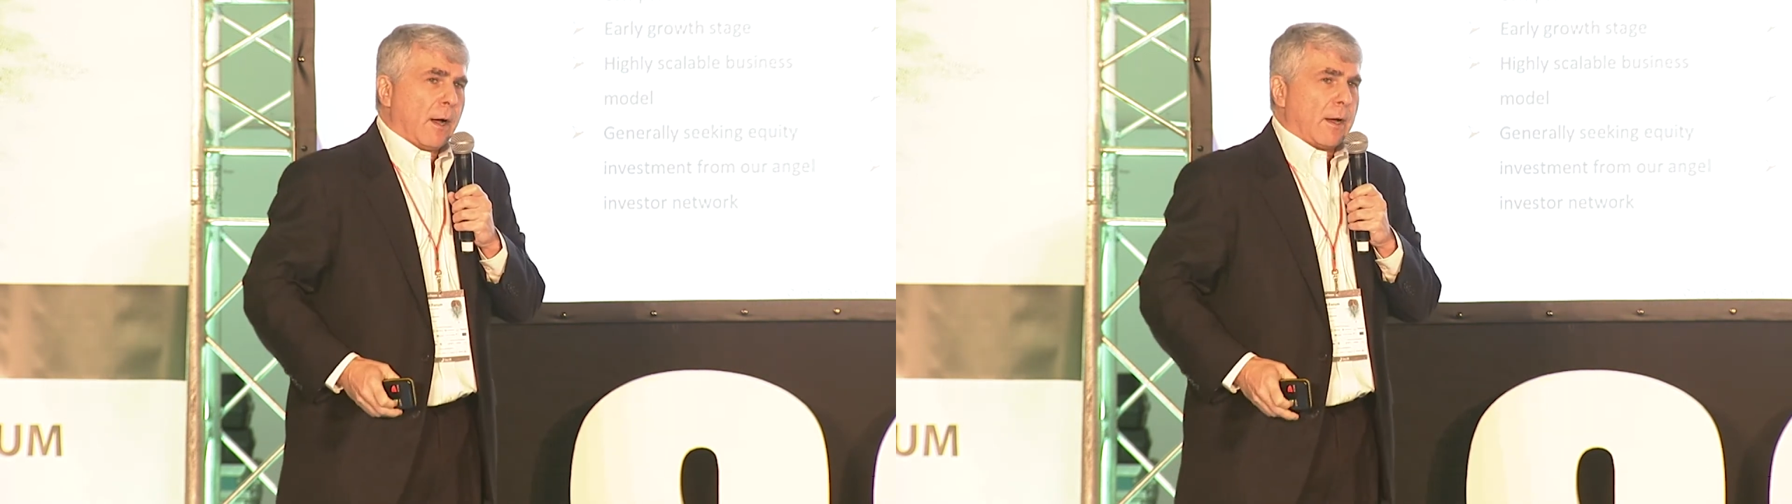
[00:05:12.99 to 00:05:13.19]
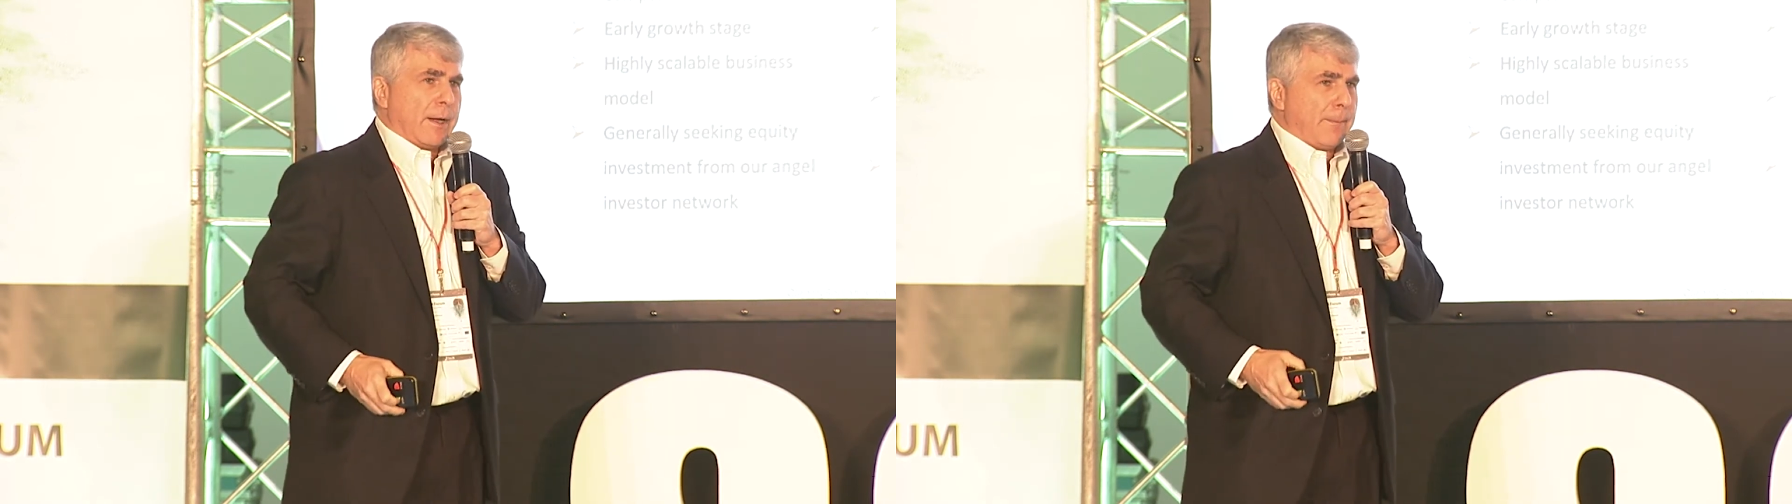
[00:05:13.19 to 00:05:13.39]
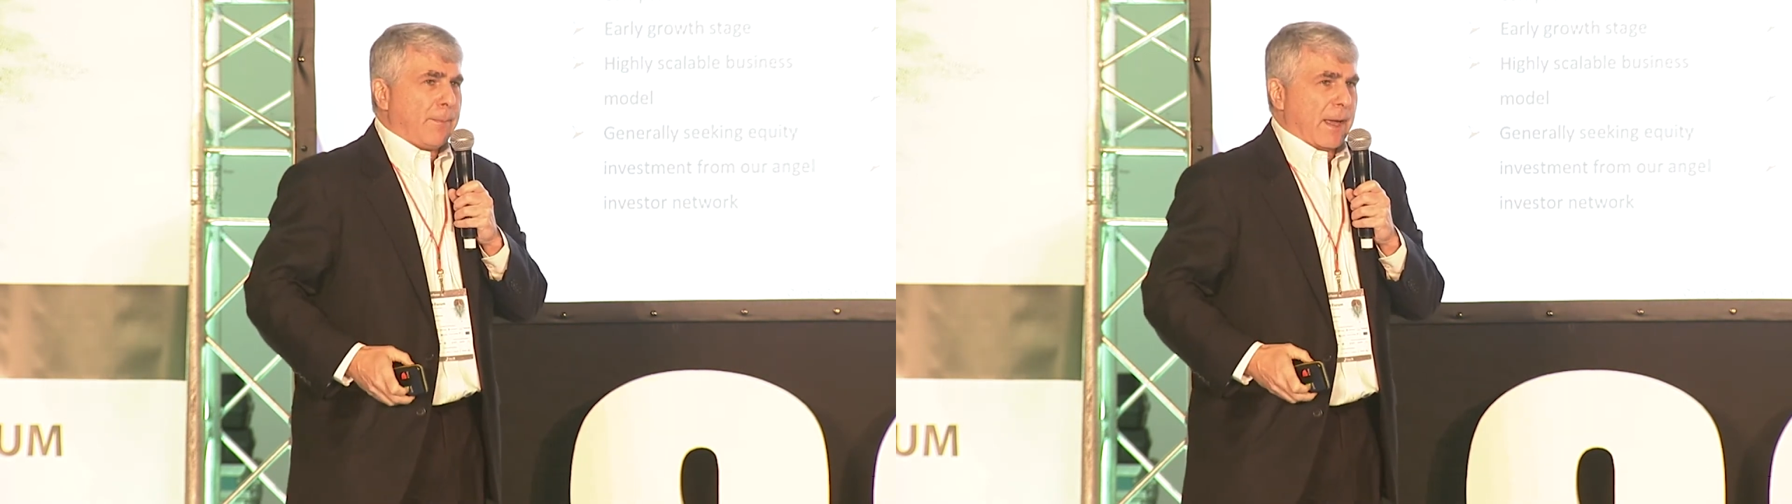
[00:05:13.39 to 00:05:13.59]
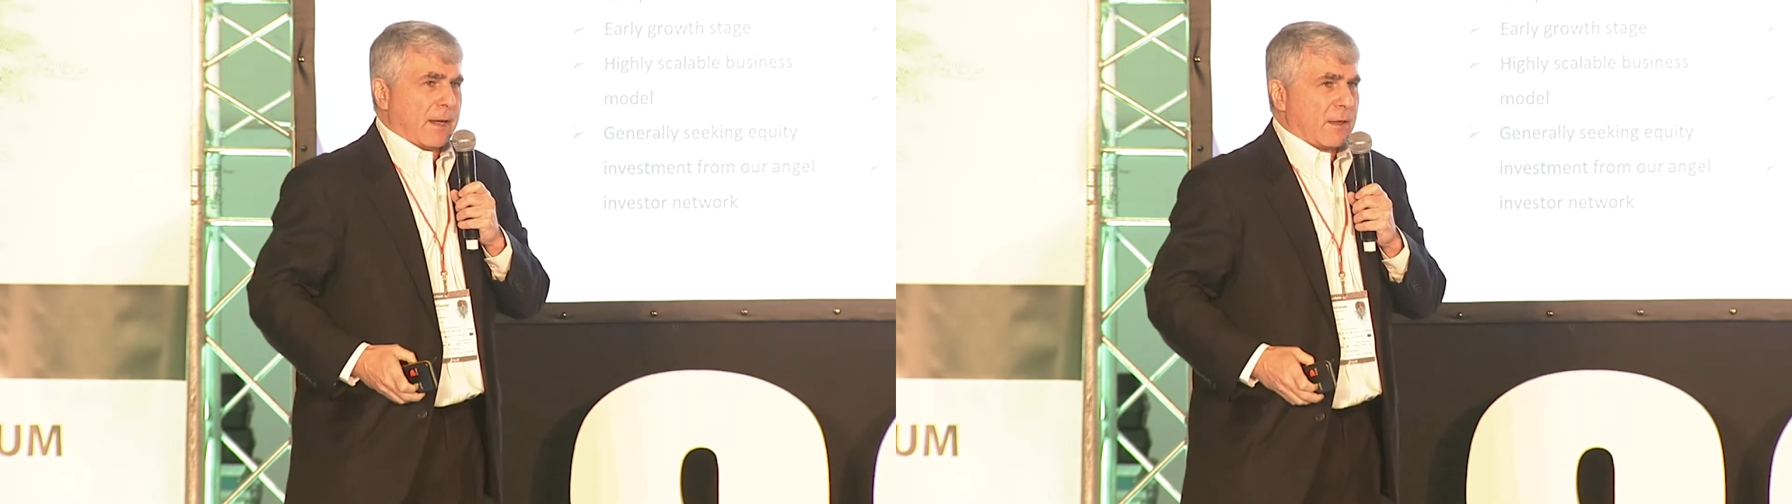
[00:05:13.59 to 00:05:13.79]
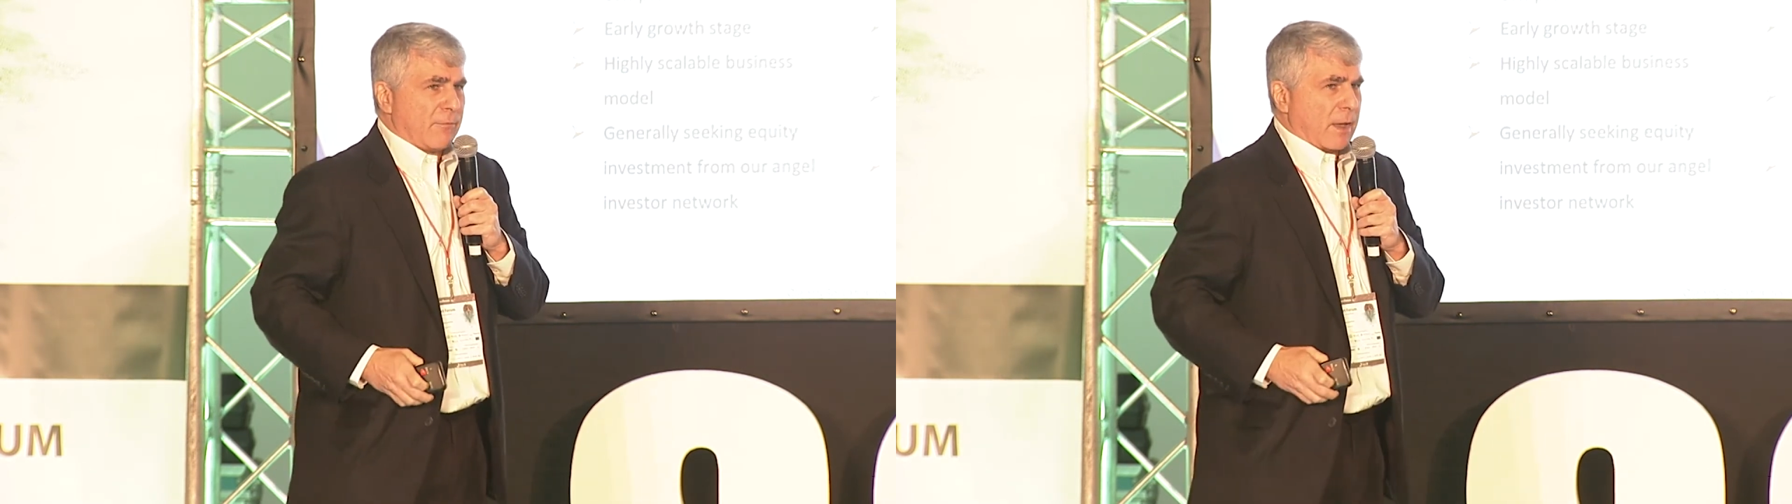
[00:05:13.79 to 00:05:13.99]
on
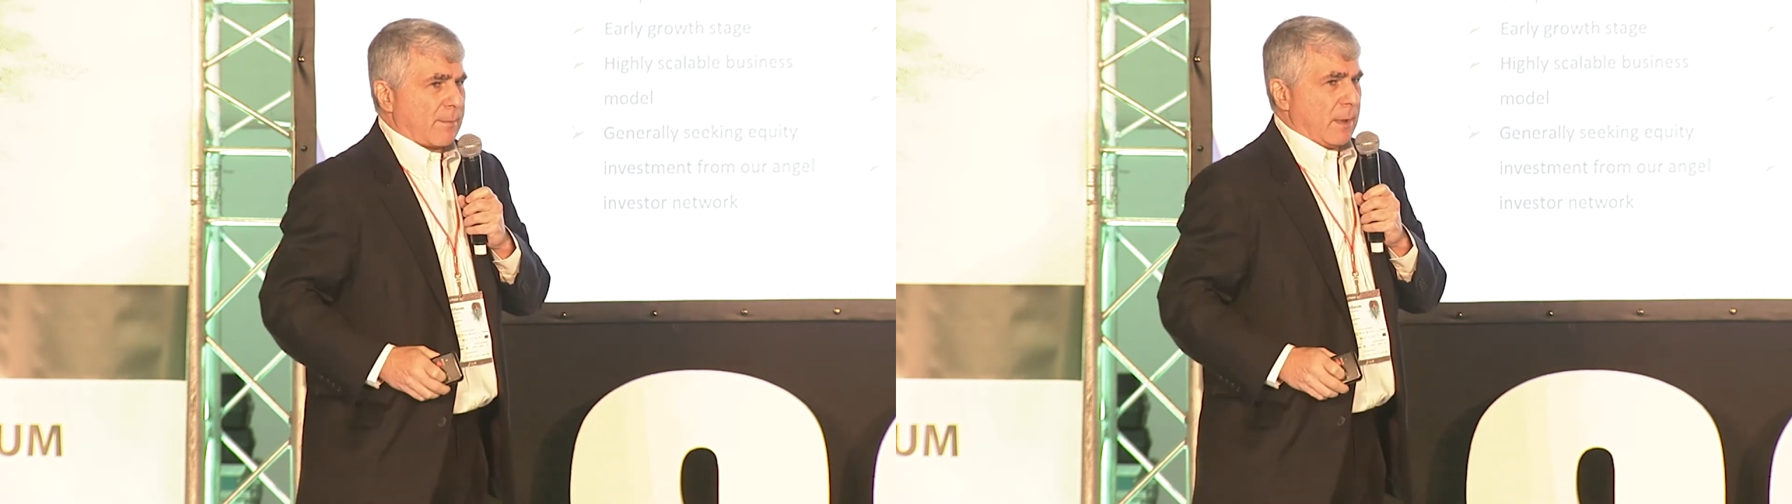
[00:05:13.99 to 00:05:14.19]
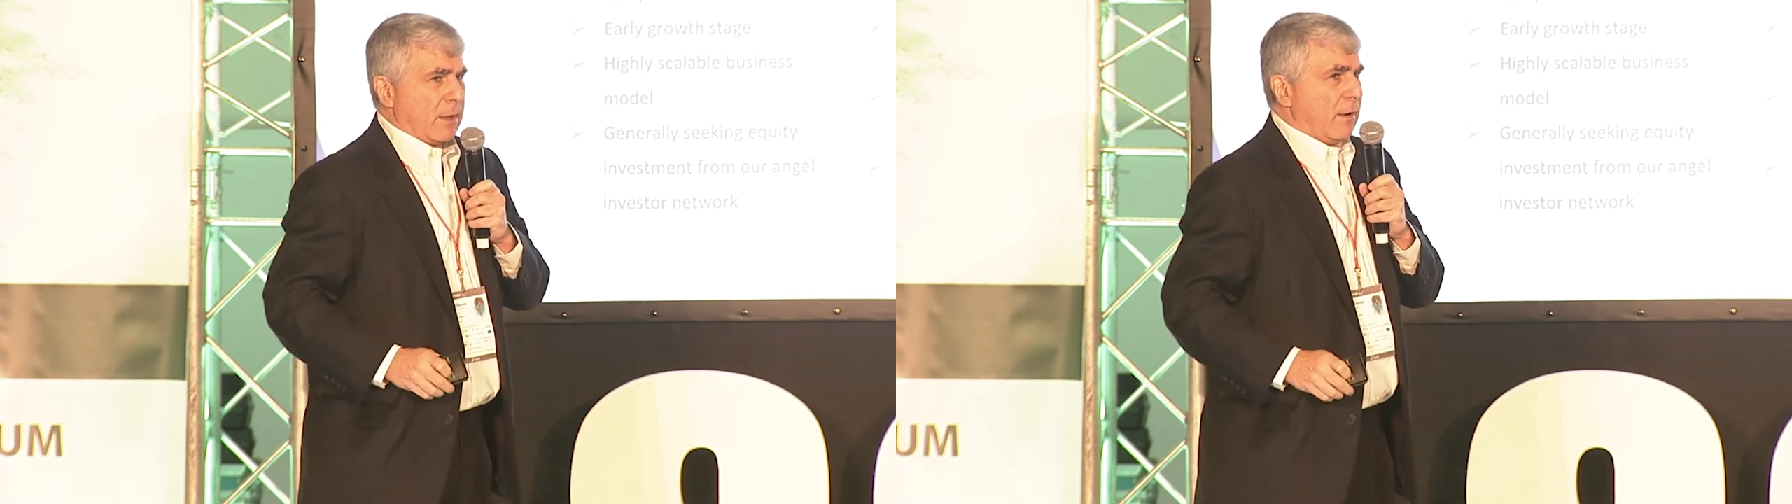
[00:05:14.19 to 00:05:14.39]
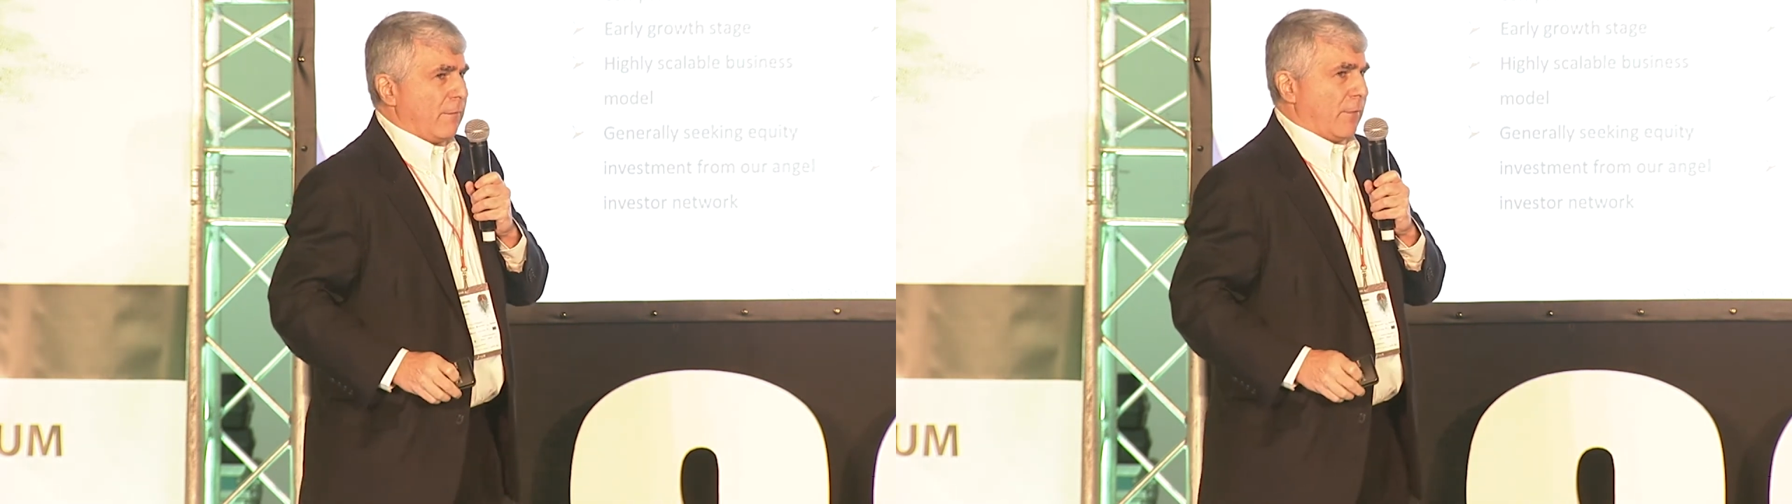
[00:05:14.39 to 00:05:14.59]
impact investment